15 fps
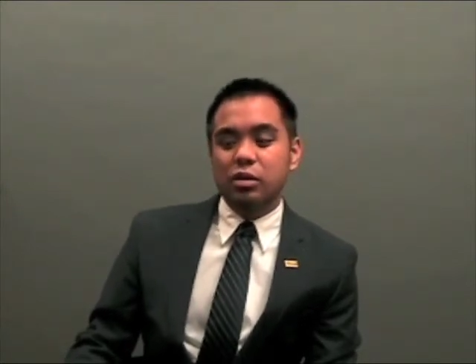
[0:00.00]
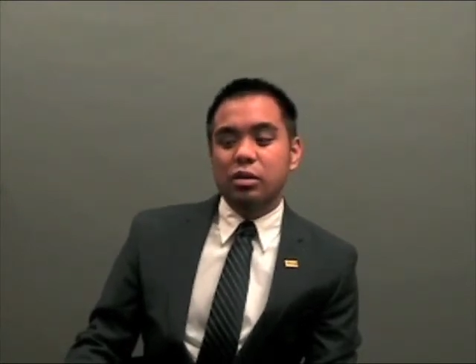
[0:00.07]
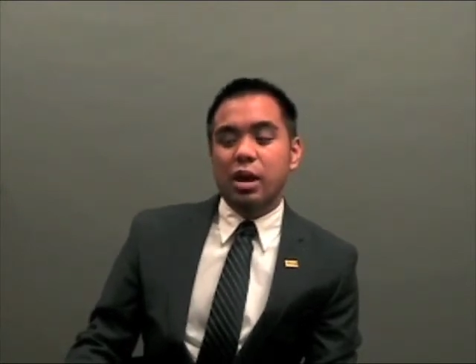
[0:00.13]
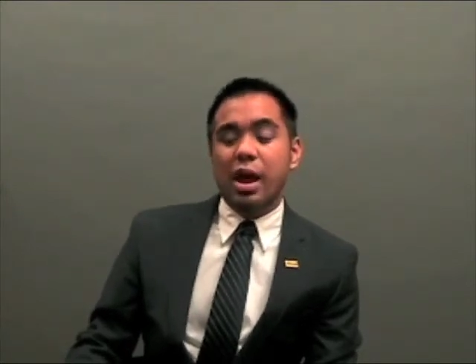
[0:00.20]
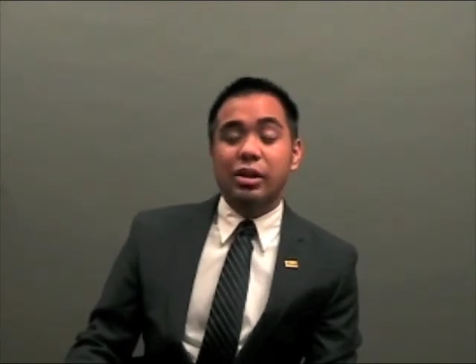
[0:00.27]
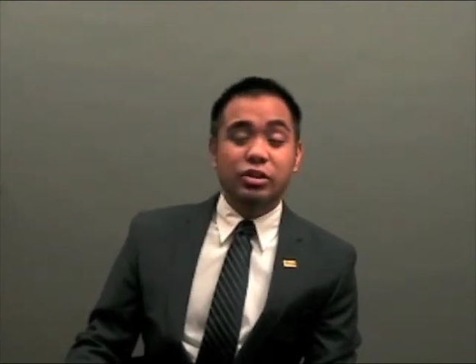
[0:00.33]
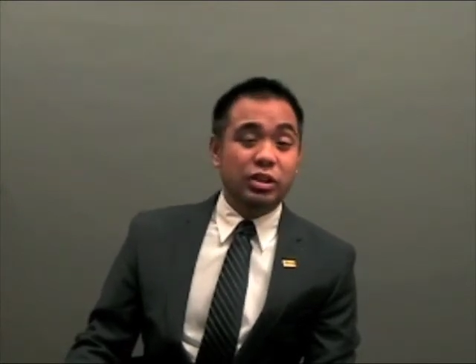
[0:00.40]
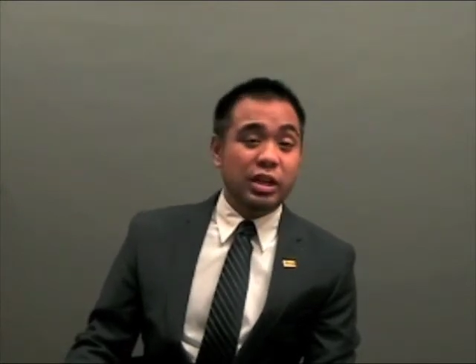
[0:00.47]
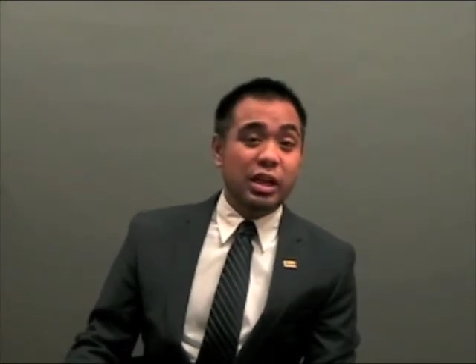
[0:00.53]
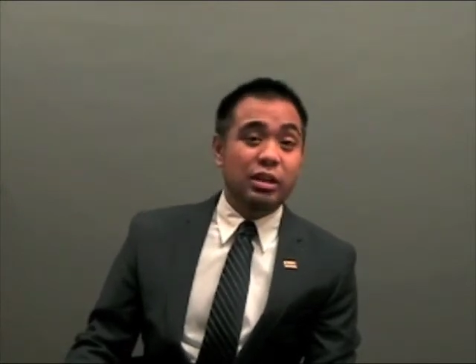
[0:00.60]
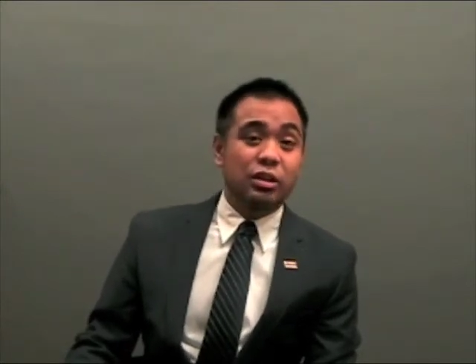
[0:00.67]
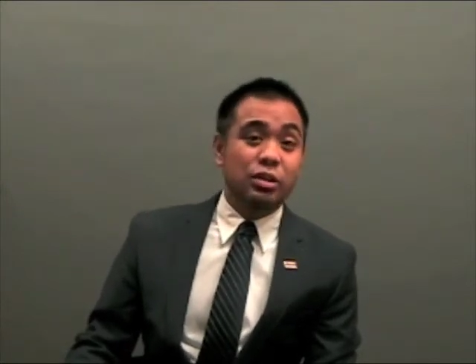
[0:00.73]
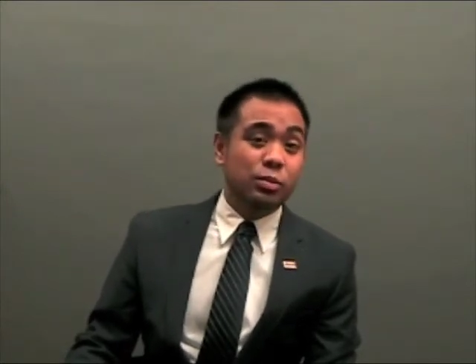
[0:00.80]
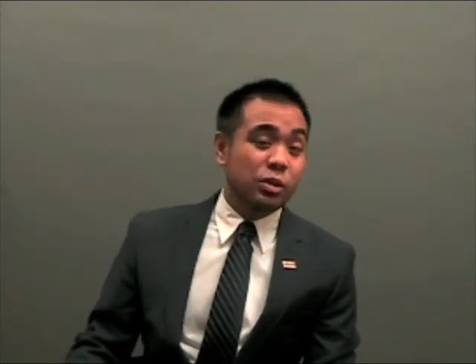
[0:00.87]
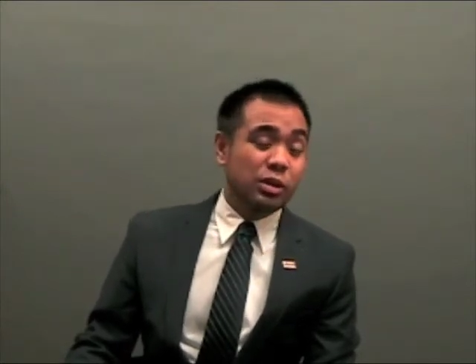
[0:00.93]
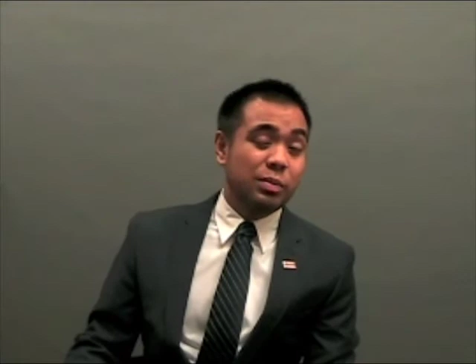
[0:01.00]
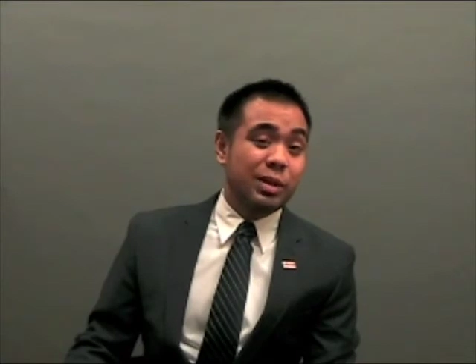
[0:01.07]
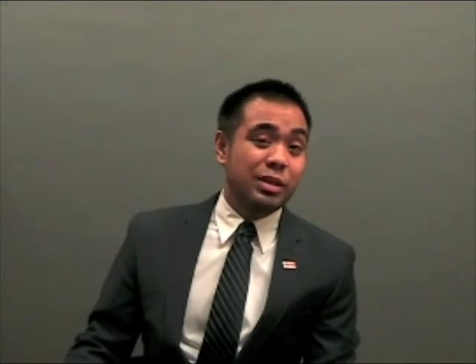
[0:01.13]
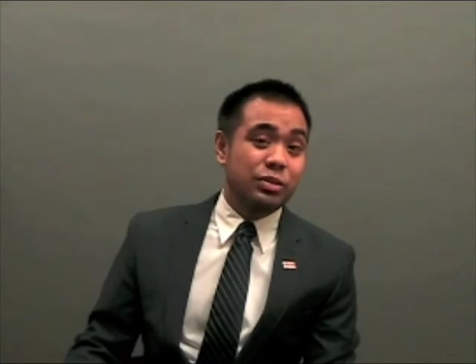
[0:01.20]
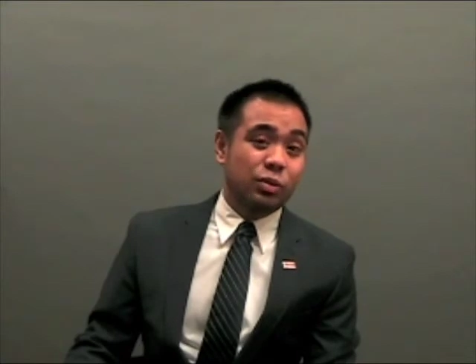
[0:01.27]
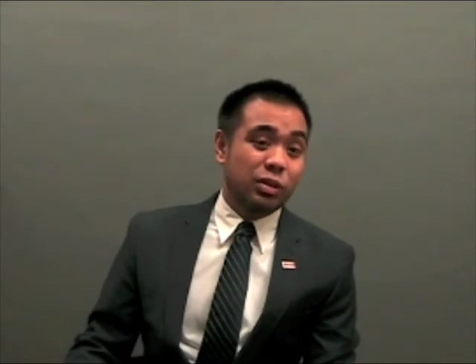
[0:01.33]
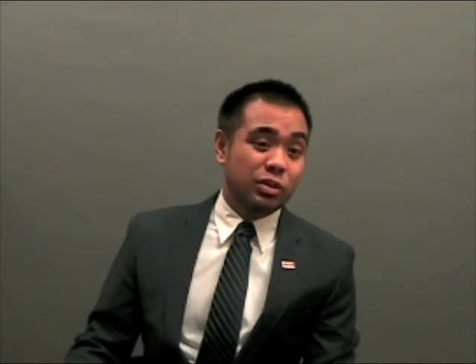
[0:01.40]
educate
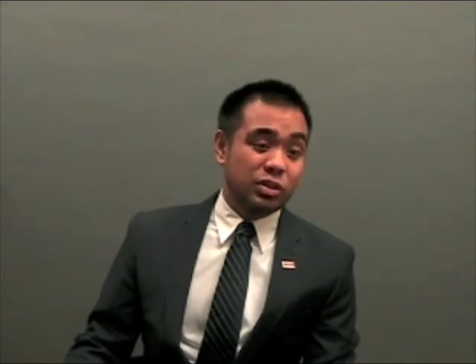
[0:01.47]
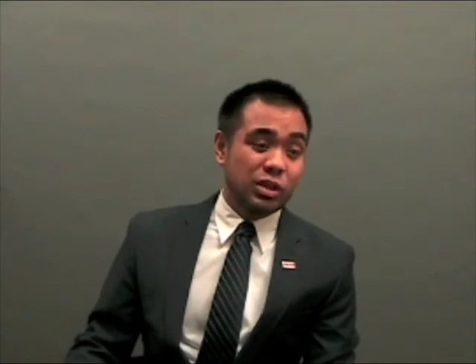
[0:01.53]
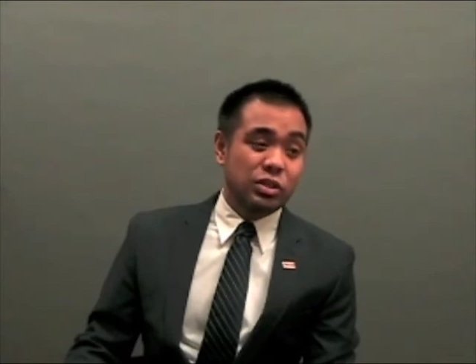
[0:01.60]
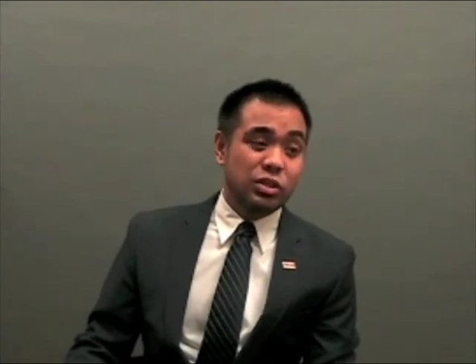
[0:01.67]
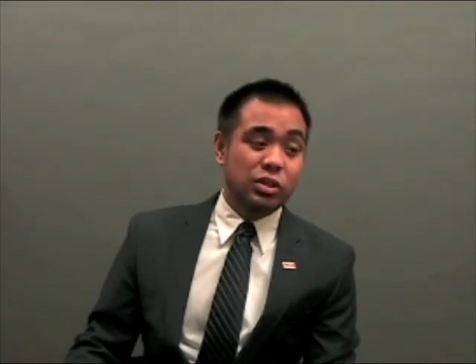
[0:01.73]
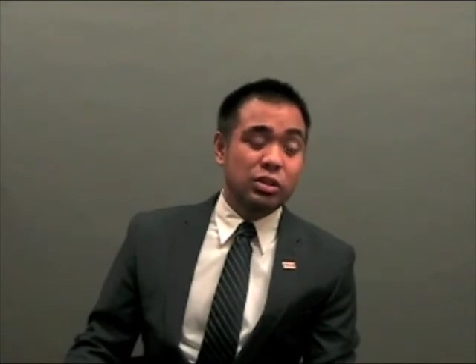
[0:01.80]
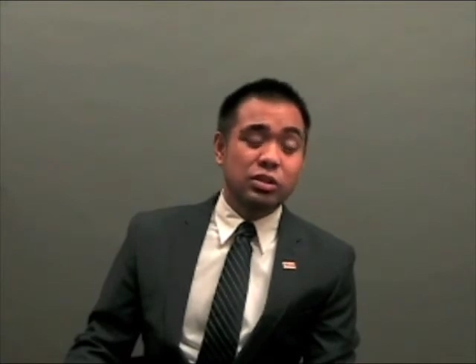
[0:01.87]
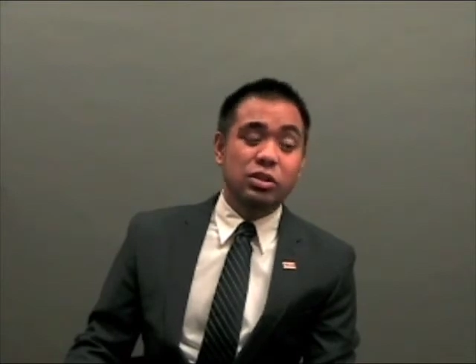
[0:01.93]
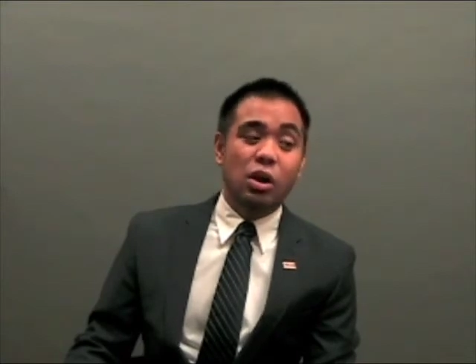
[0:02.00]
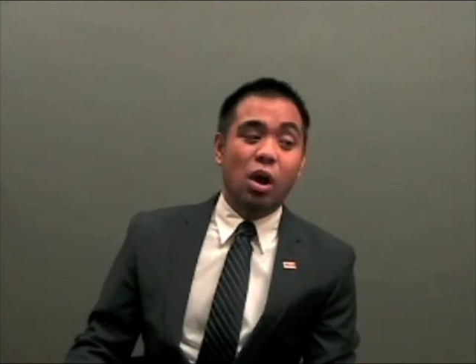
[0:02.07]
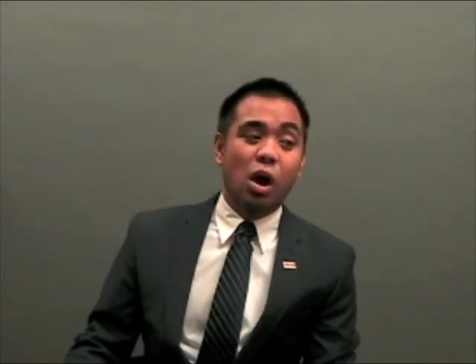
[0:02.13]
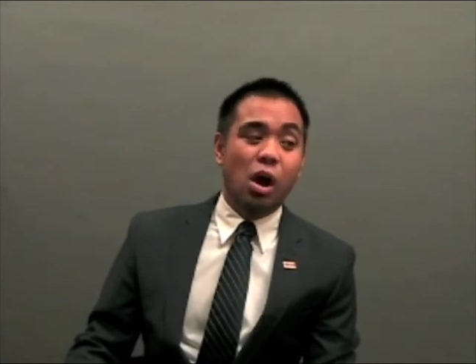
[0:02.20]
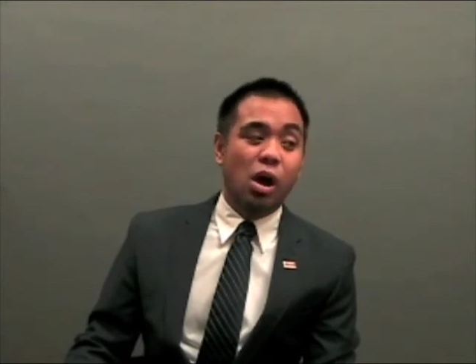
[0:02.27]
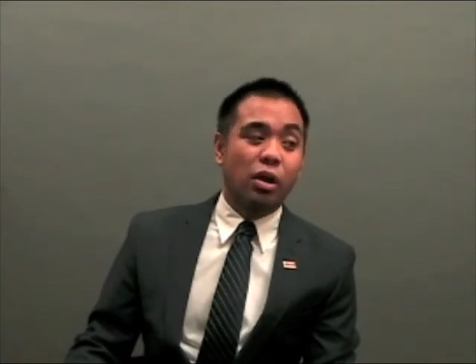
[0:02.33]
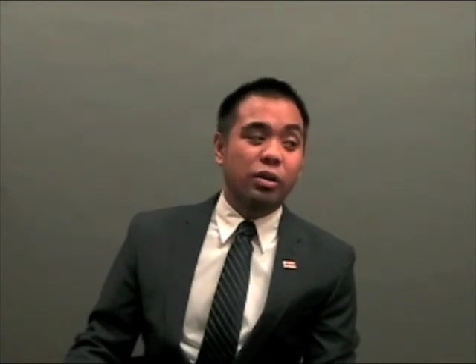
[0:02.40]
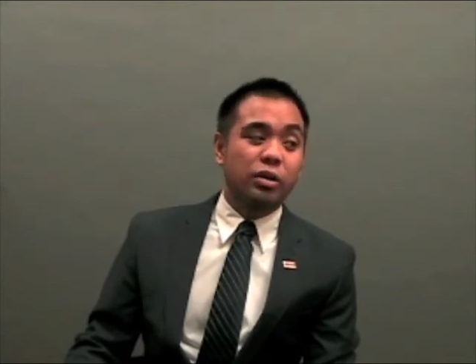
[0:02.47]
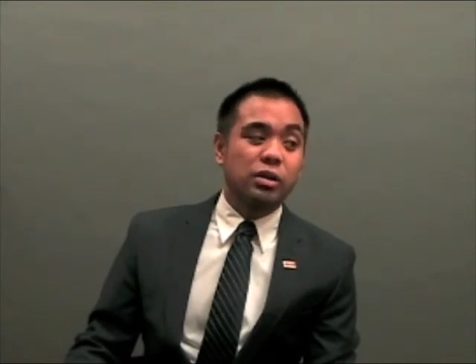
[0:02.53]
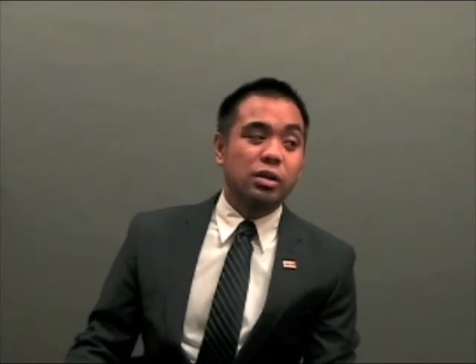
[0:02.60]
community-based organizations on